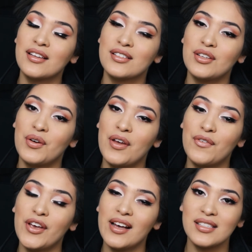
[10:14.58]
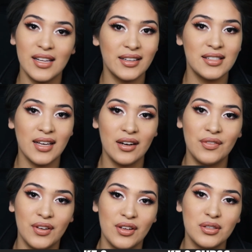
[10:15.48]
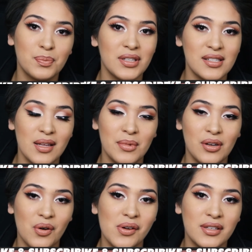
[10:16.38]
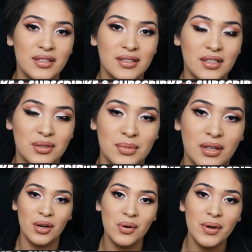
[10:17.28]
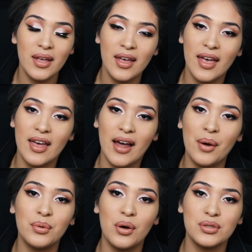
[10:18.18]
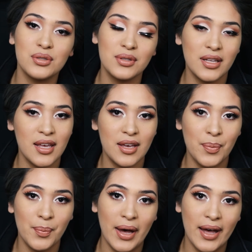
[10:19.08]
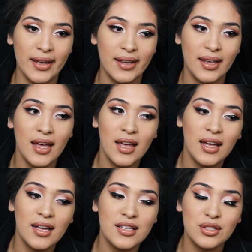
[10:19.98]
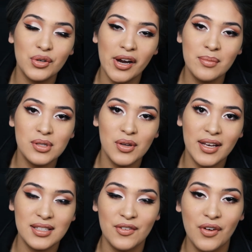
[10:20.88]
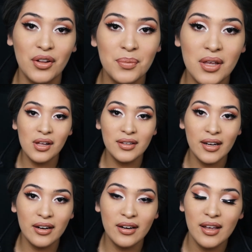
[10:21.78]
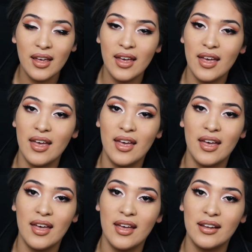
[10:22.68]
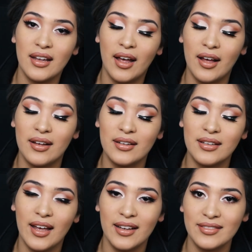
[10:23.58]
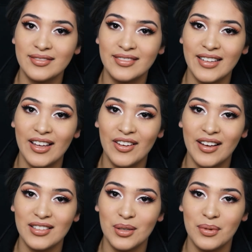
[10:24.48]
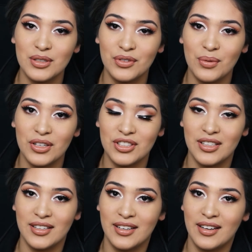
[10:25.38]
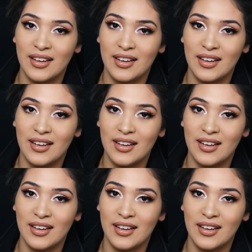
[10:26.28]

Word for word: So if you guys like this kind of videos, please let me know in the section below. And I will also link my Instagram so you guys can follow me on there. And yeah, thank you guys so much for watching.